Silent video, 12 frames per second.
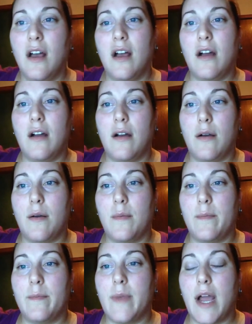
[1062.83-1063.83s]

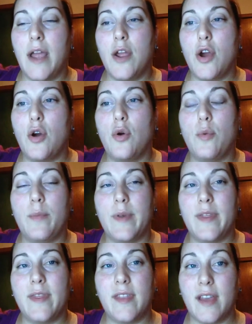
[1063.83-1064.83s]
I hope
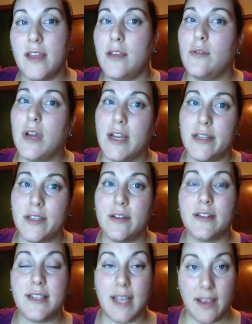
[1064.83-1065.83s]
that you guys are
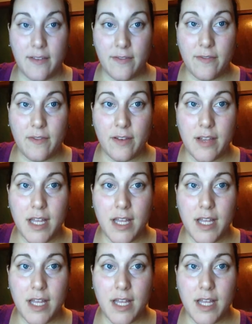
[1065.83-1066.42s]
safe